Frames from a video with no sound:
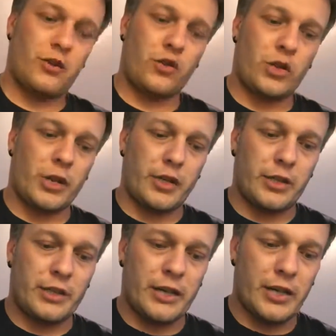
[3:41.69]
checking
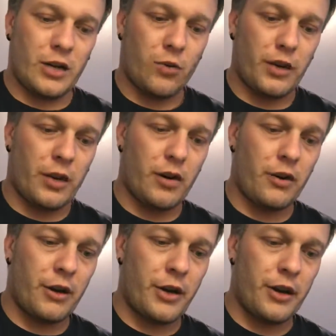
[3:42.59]
to see how we
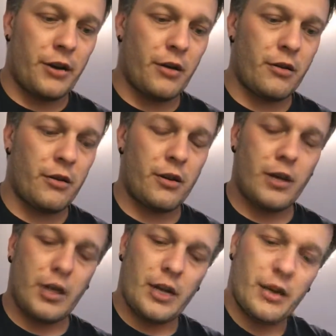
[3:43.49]
are here.
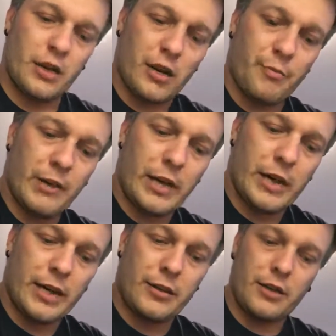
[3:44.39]
Not
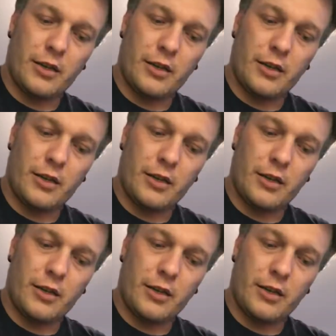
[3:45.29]
bad.